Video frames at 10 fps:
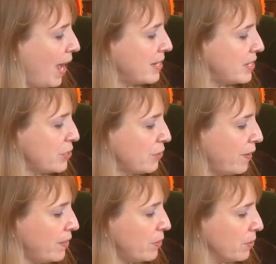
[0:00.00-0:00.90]
As he
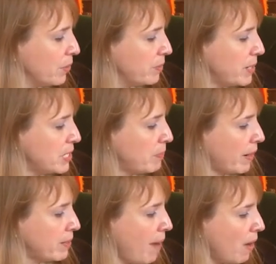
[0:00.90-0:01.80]
surveyed the room, he
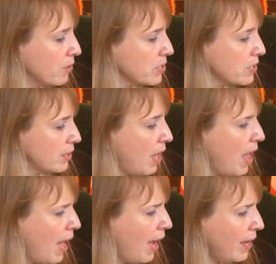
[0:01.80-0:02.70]
spied a mouse.
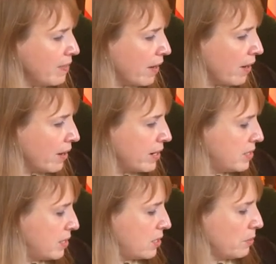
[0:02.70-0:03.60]
Hi there,
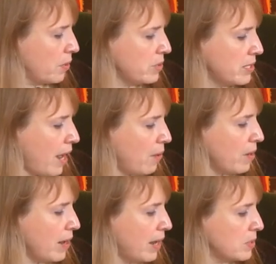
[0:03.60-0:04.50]
is this the Rhodes
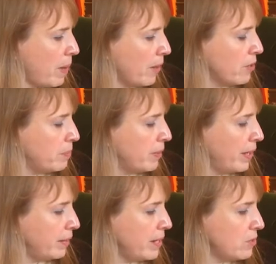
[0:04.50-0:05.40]
Tower? asked Packard
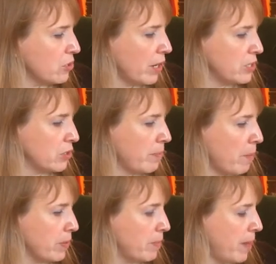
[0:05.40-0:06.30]
politely, trying to
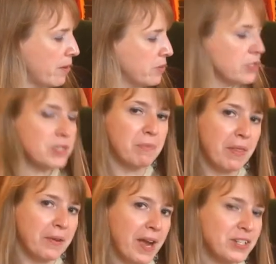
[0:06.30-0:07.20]
remember the manners his
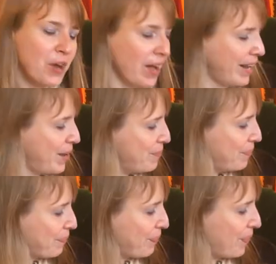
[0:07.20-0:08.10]
mother had taught him.